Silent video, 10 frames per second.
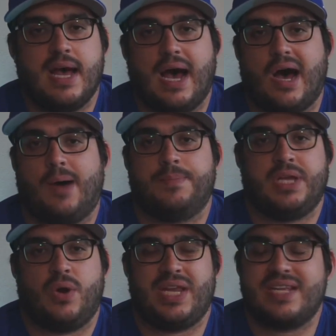He
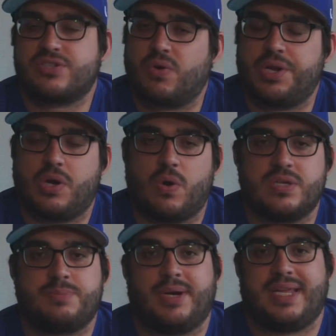didn't score any
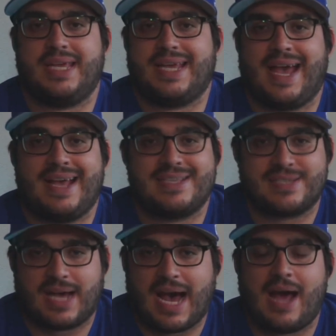goals, but he has
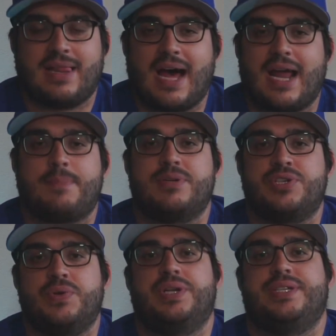a lot of
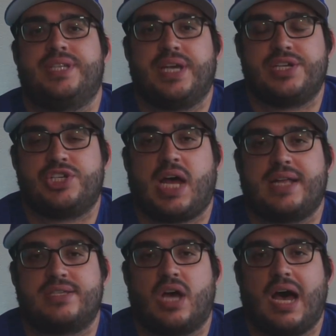opportunities to get
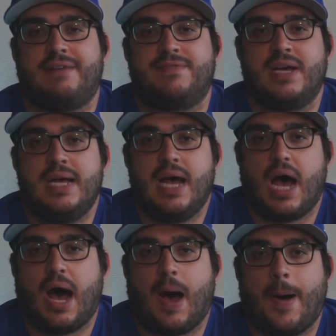shots off.
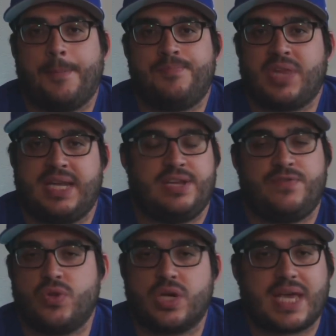And if
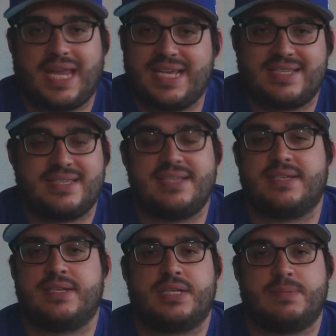you look at his
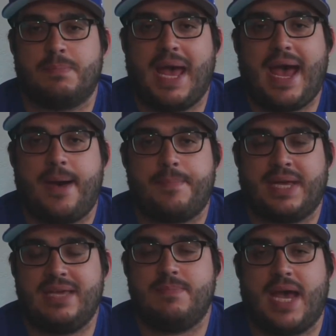season
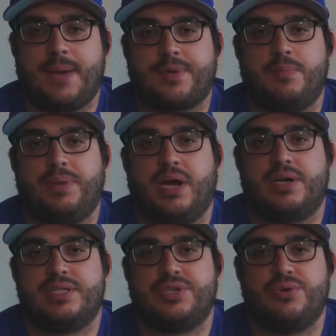heat map
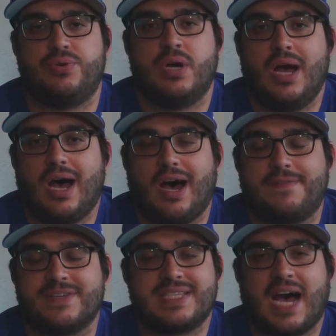compared to
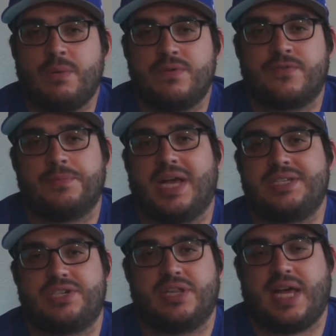Fatawu from
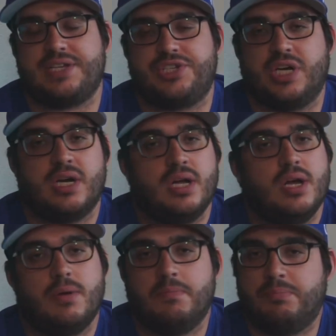Leicester last year,
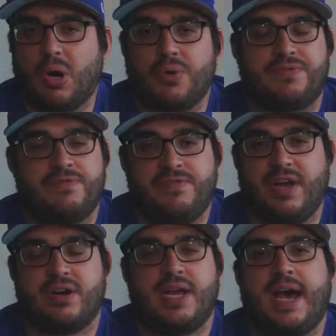both
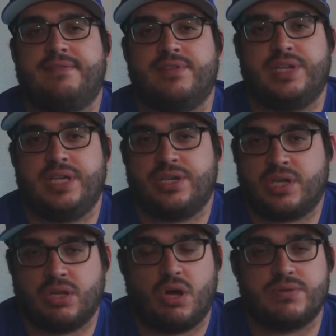very heavily
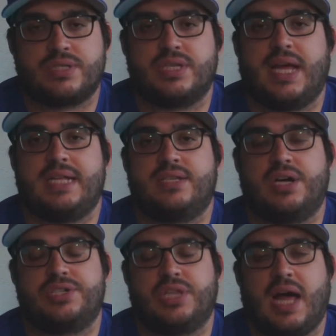close to that
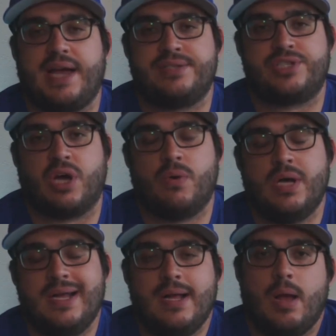touch line. So
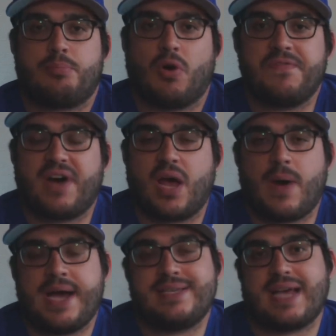
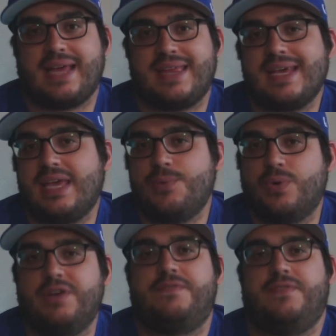profile-wise, I think he
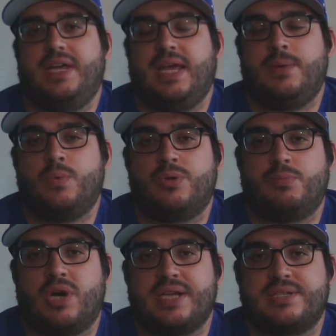would fit in with
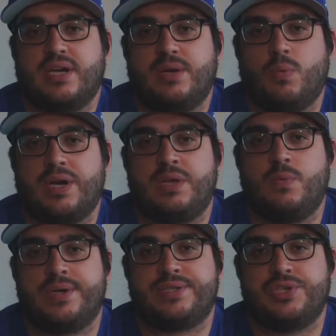Maresca and what he
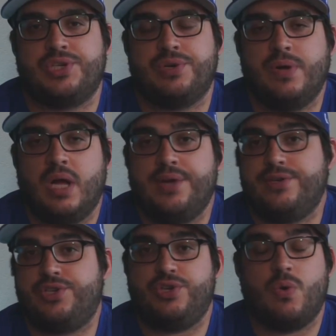wants to do.
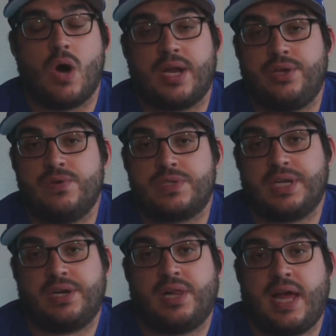Do you want to use an
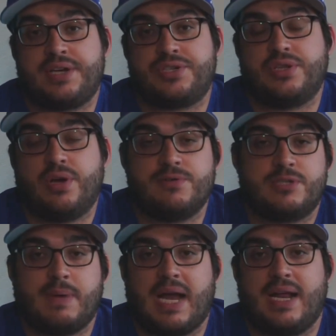international loan
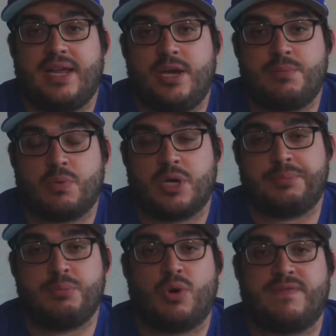spot on him, or would it
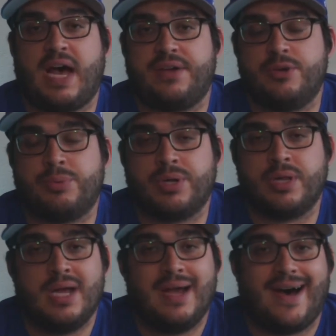be more valuable
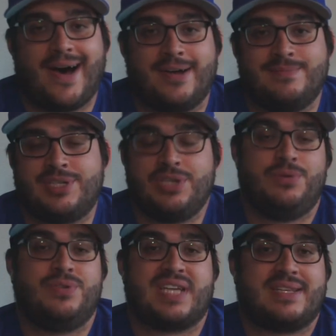to
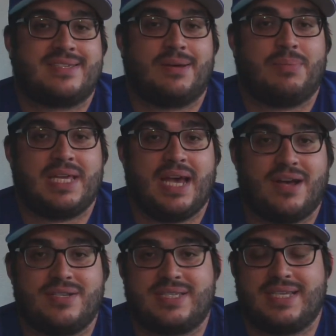use on somebody
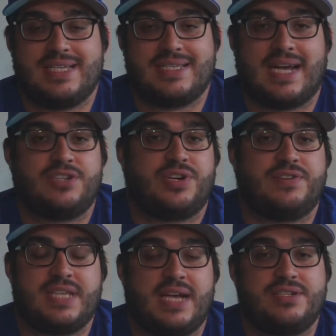else? Is Andre
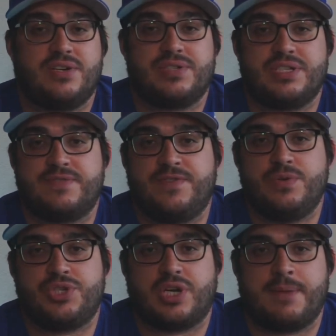Santos'
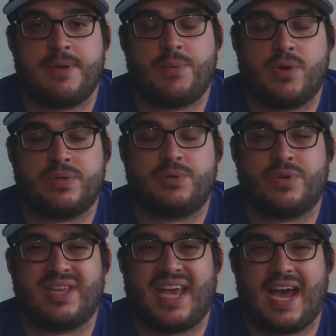future? I mean, we only
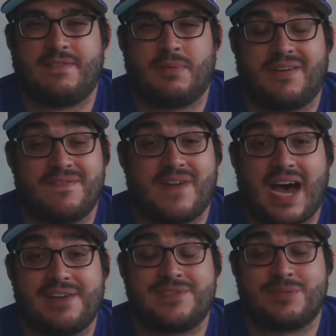really have about
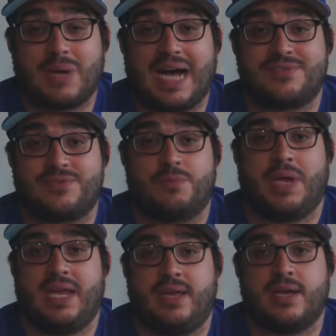5 spots
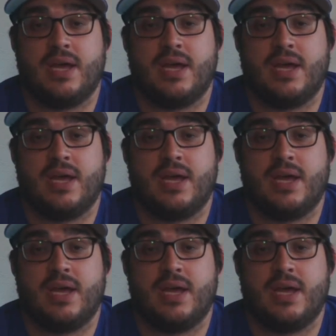remaining,